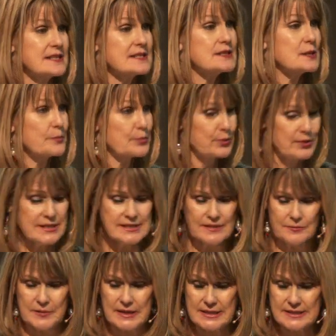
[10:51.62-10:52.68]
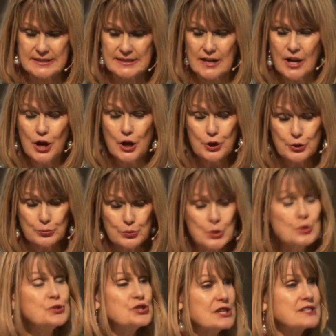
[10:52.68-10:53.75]
is the Prince of Peace.
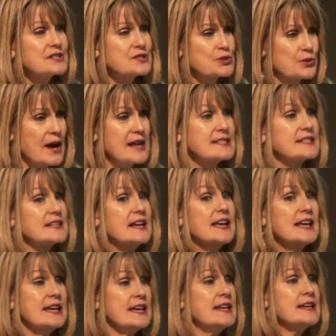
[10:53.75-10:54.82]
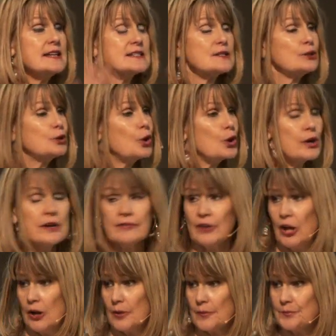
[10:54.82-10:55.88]
Through Jesus Christ, He is Lord of
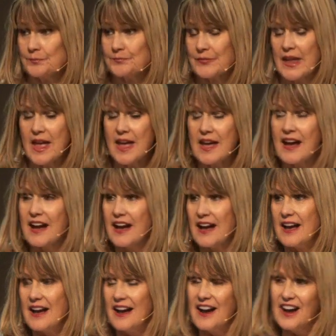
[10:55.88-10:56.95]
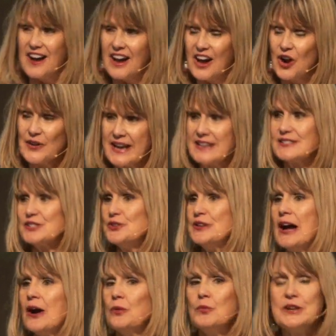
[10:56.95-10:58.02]
all. Okay, so
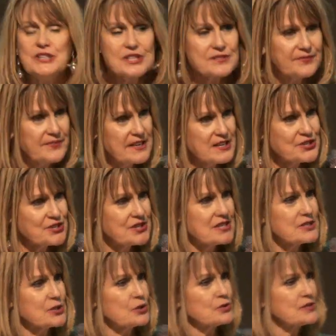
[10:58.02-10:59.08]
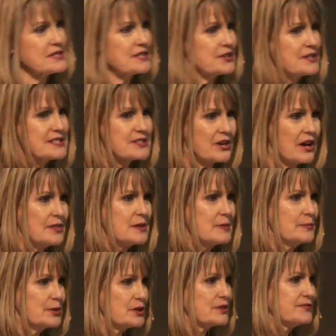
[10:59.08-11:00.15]
now we just finished this whole series on the
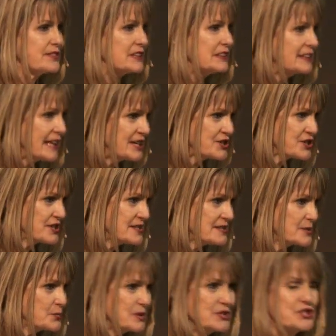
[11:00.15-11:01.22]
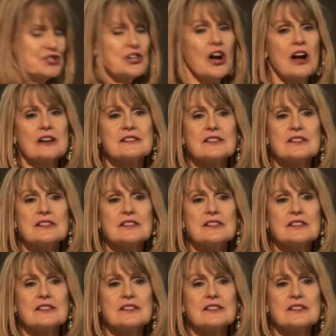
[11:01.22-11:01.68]
book of Galatians, which talks